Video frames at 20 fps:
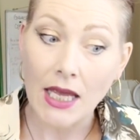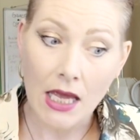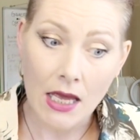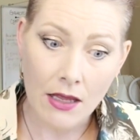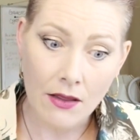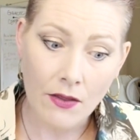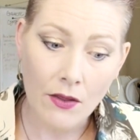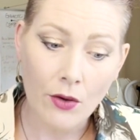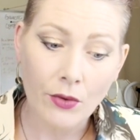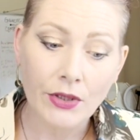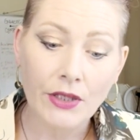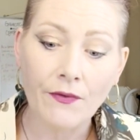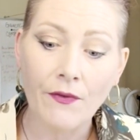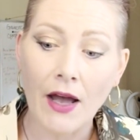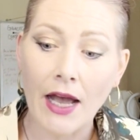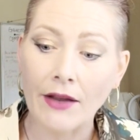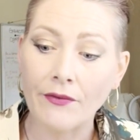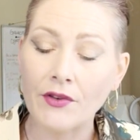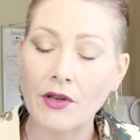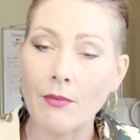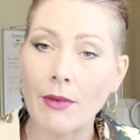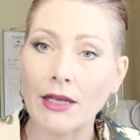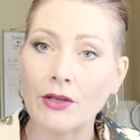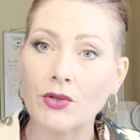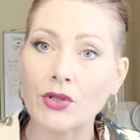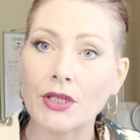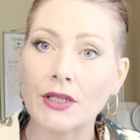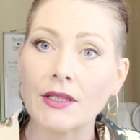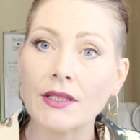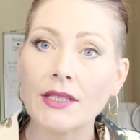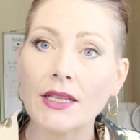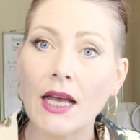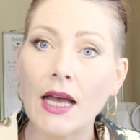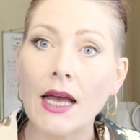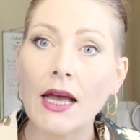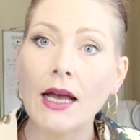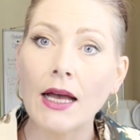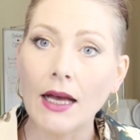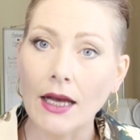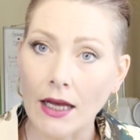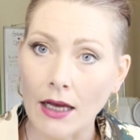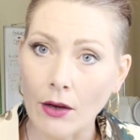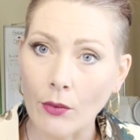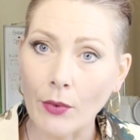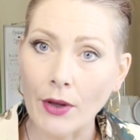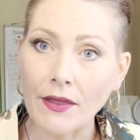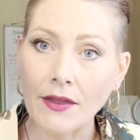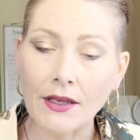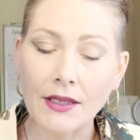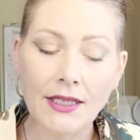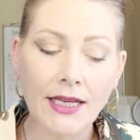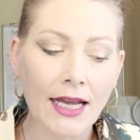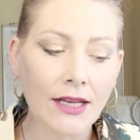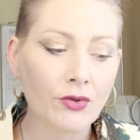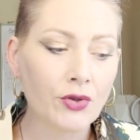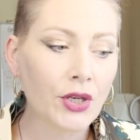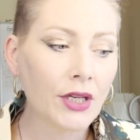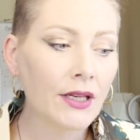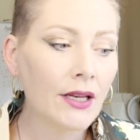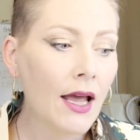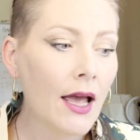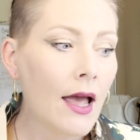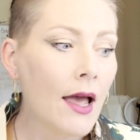in those 5 dimensions with intention,